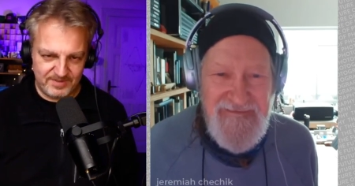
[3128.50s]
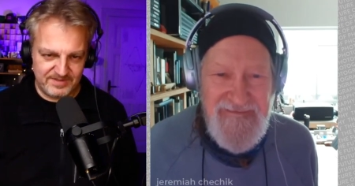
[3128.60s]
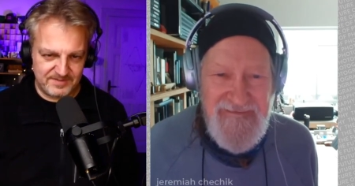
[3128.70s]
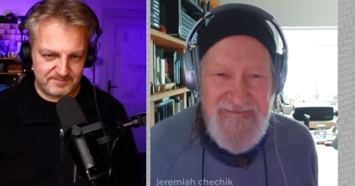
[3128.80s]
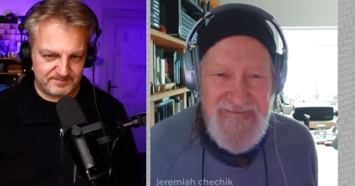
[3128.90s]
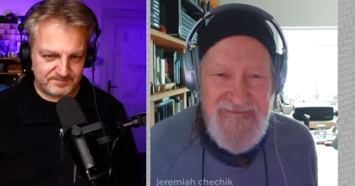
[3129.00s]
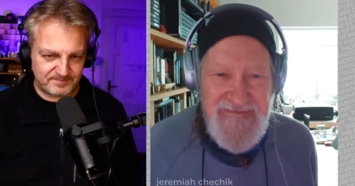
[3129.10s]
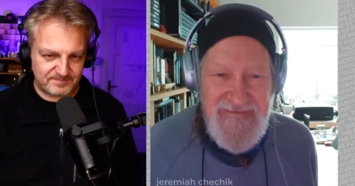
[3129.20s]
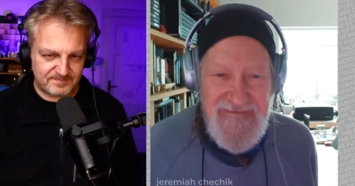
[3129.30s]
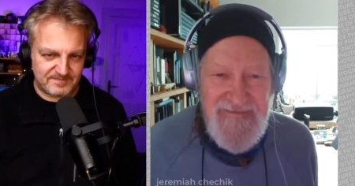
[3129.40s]
Speaker 1: But
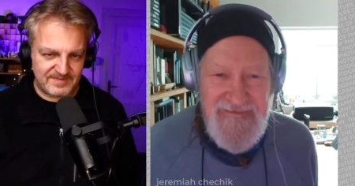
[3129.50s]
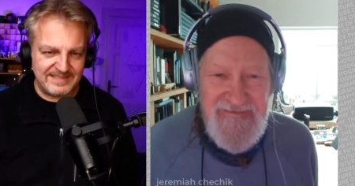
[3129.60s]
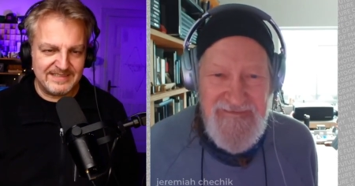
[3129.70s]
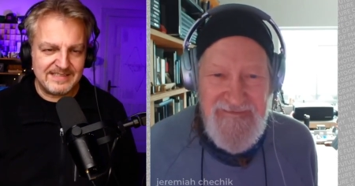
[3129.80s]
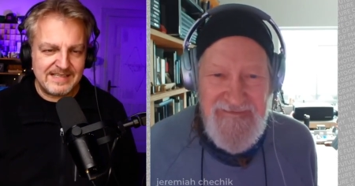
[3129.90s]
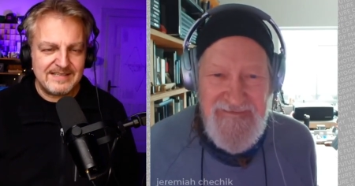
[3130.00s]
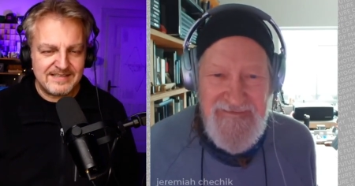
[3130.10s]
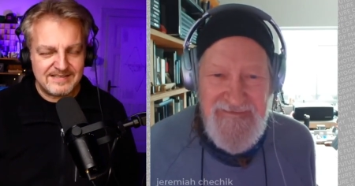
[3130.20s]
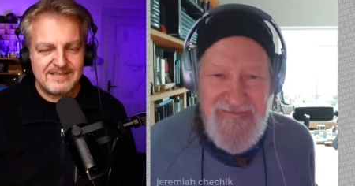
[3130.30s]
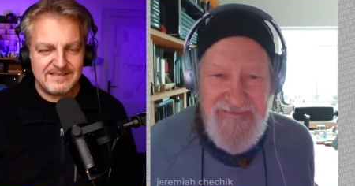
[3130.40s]
it, it
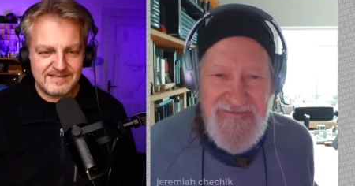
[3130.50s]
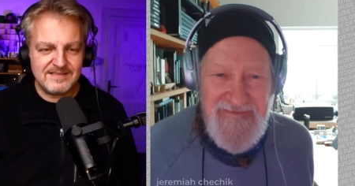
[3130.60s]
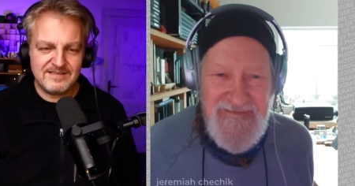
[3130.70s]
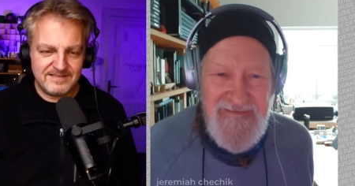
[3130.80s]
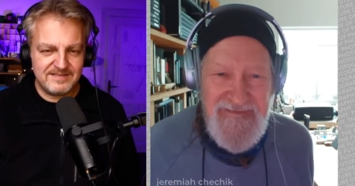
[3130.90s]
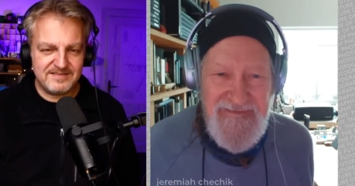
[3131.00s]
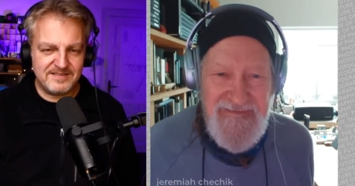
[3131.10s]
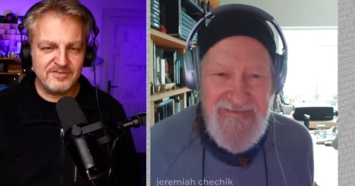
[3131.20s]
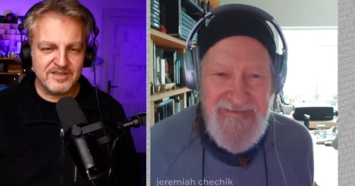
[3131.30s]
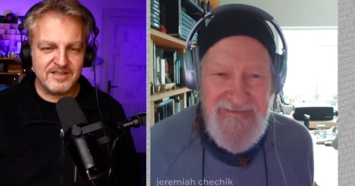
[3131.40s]
is it is a, it is a
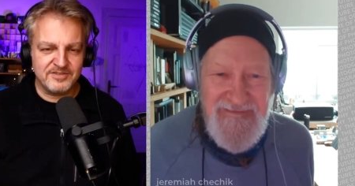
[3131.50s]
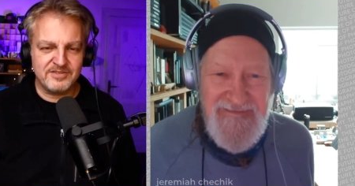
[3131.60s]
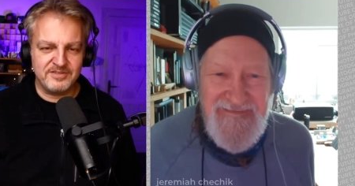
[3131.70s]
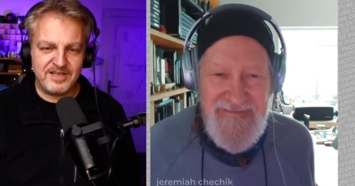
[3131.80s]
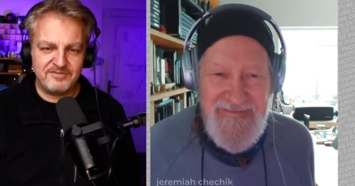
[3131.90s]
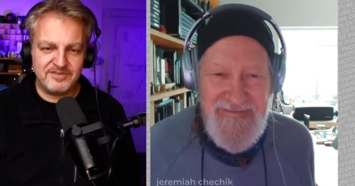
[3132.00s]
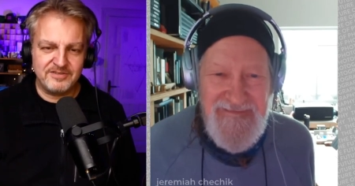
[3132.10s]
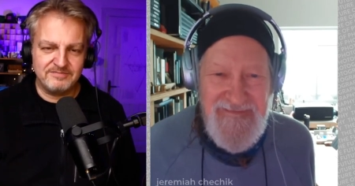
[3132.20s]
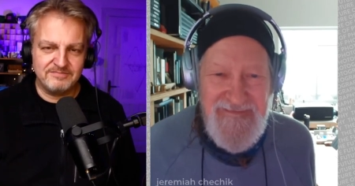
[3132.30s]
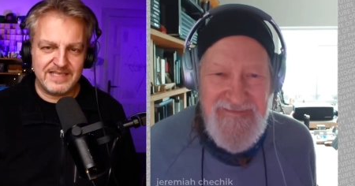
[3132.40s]
different culture. You have to
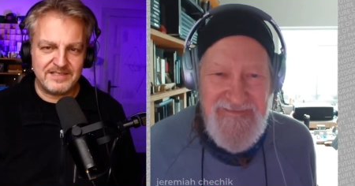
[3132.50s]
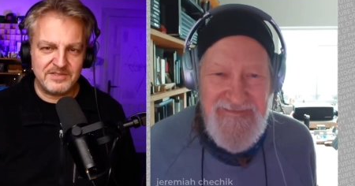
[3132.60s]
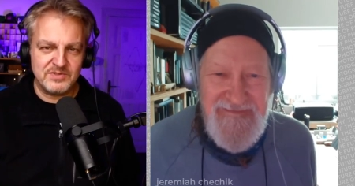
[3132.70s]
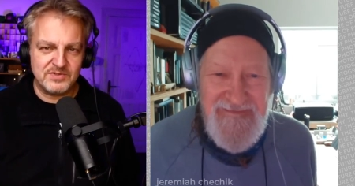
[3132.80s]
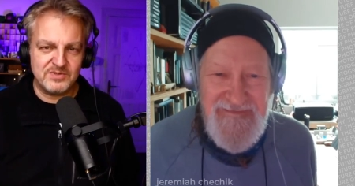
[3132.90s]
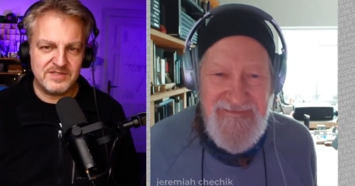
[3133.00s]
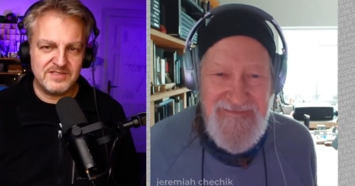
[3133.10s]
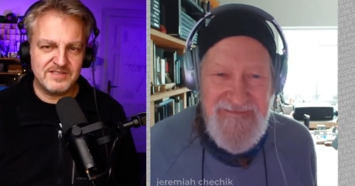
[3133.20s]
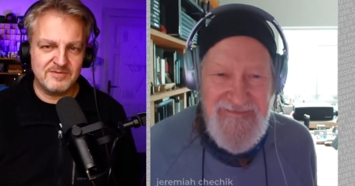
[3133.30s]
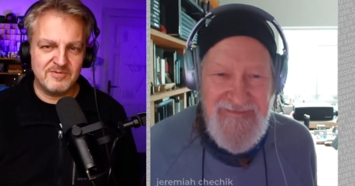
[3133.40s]
get used to it
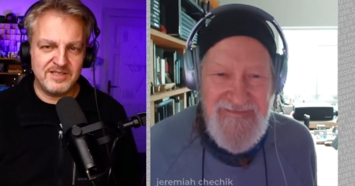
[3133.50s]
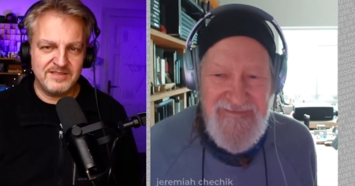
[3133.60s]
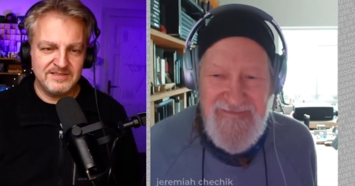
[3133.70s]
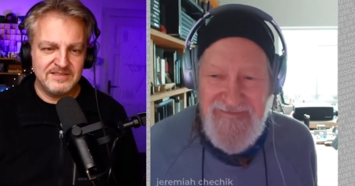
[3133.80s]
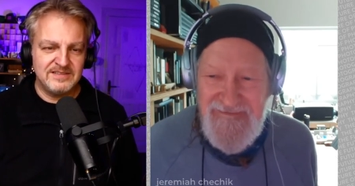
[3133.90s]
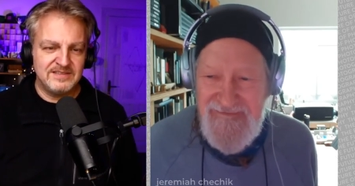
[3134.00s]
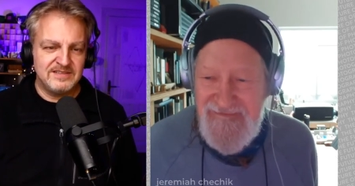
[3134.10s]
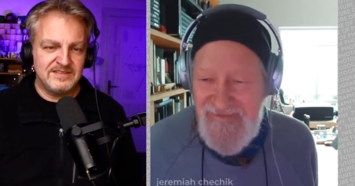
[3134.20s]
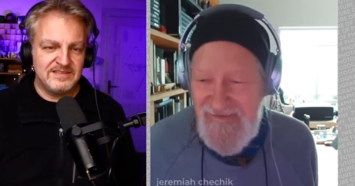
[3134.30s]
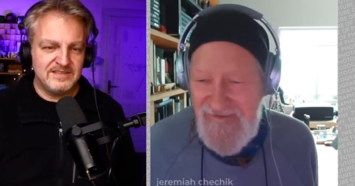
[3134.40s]
in some way.
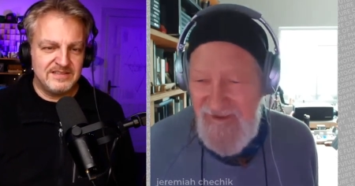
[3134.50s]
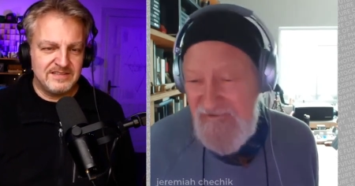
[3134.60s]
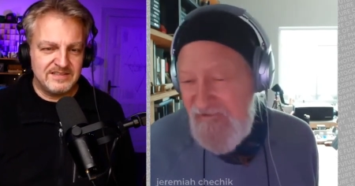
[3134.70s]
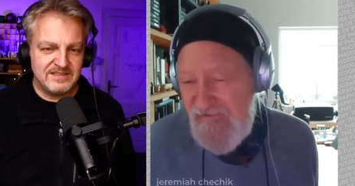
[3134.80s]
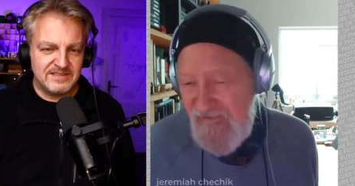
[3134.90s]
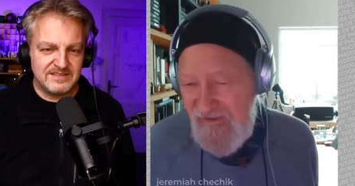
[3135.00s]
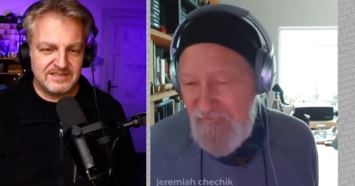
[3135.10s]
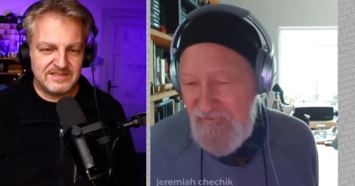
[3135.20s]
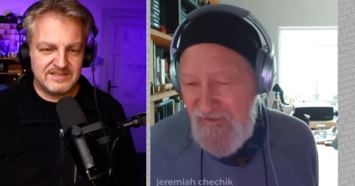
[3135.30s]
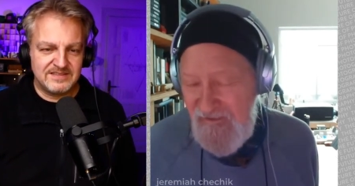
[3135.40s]
Speaker 2: Yeah, I just thought I
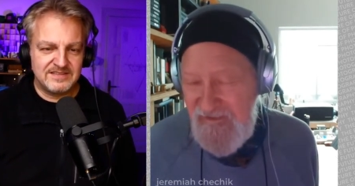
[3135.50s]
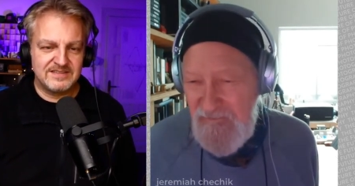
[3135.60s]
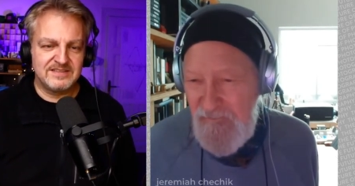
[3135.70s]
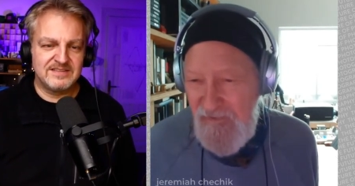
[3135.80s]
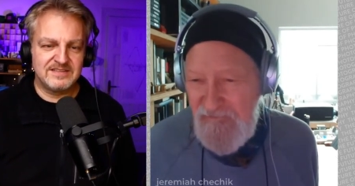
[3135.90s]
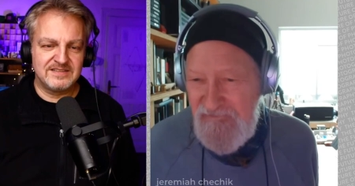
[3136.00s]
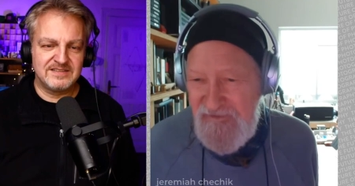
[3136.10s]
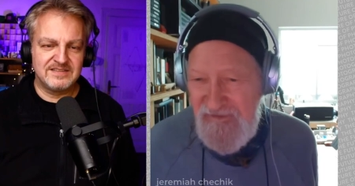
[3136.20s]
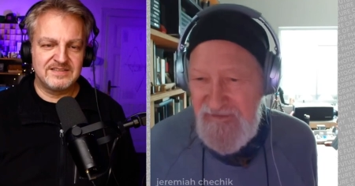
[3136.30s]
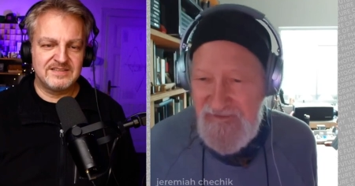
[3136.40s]
would keep
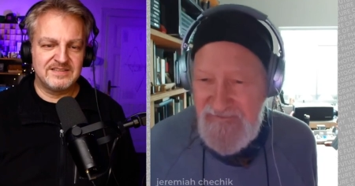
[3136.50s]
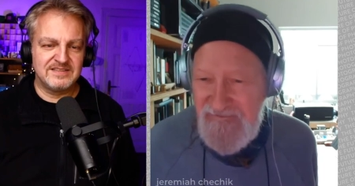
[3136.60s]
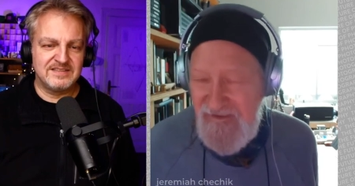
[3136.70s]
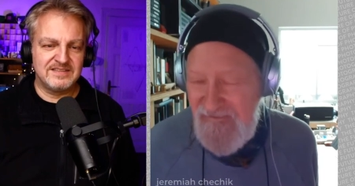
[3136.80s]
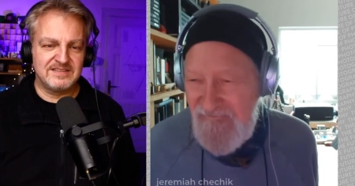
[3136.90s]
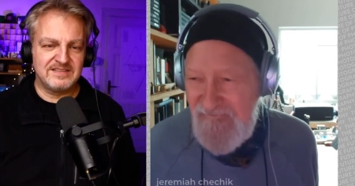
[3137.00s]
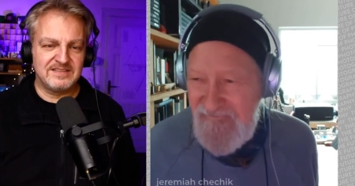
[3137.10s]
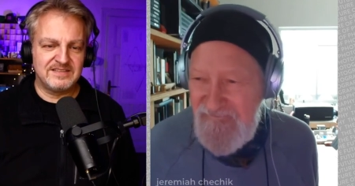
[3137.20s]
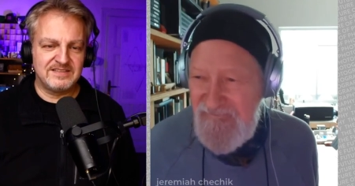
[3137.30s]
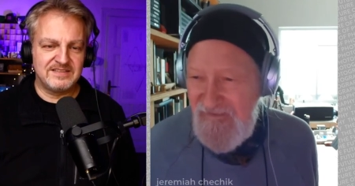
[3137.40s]
posting and, and
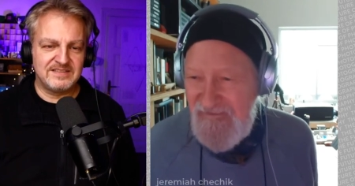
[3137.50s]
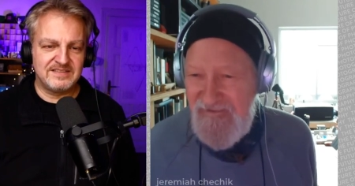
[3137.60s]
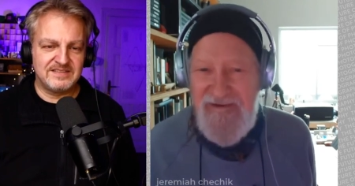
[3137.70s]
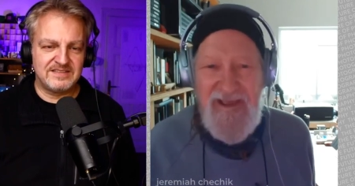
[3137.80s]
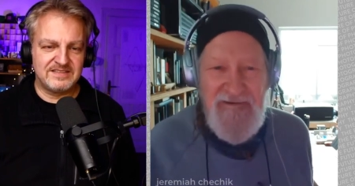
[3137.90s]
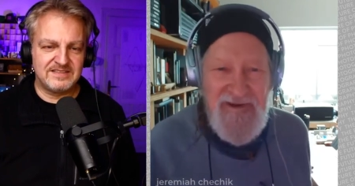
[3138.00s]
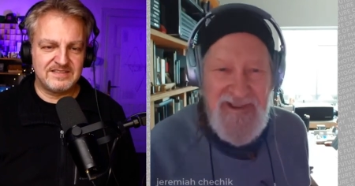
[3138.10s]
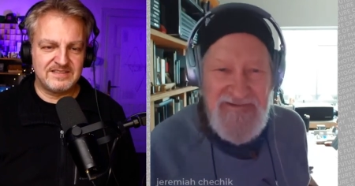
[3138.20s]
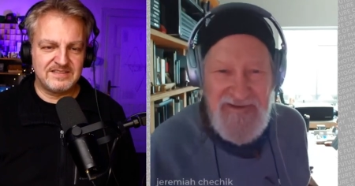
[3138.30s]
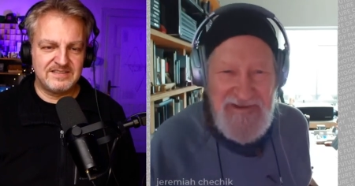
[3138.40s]
figure it out
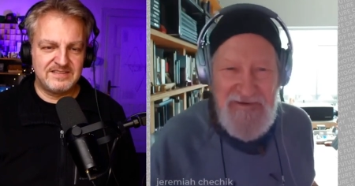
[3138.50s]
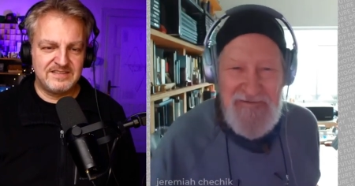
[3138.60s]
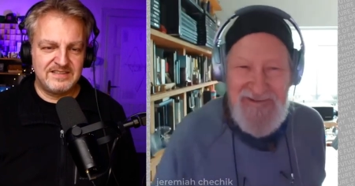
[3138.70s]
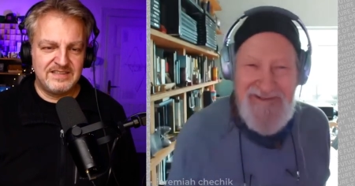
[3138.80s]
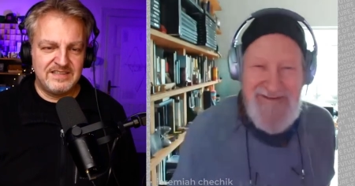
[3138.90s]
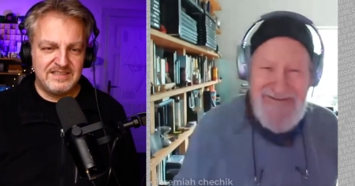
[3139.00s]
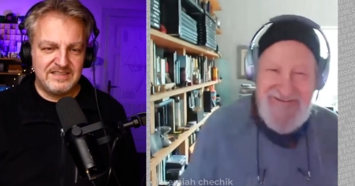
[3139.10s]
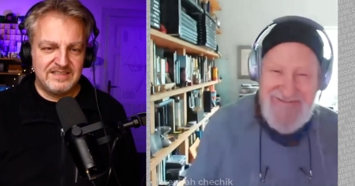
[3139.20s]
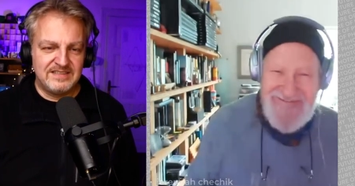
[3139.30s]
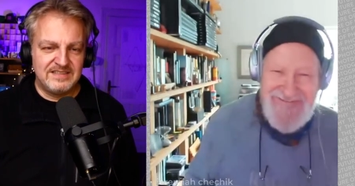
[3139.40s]
as I go
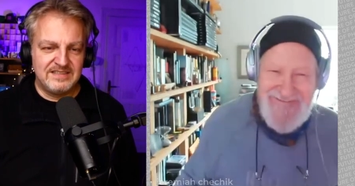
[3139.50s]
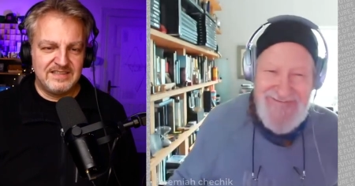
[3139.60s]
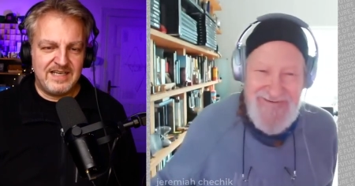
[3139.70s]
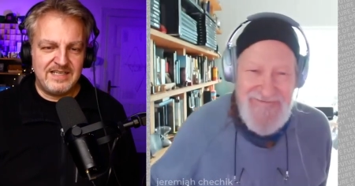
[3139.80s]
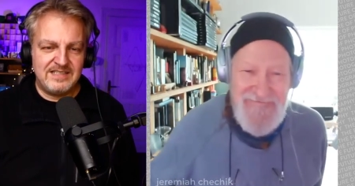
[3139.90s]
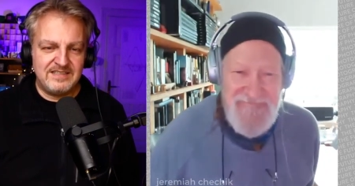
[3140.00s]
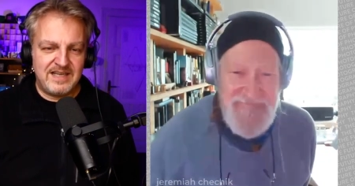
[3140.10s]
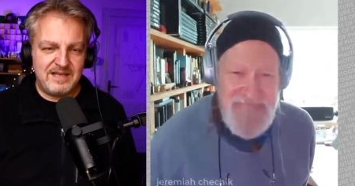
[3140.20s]
along.
Speaker 1: uh,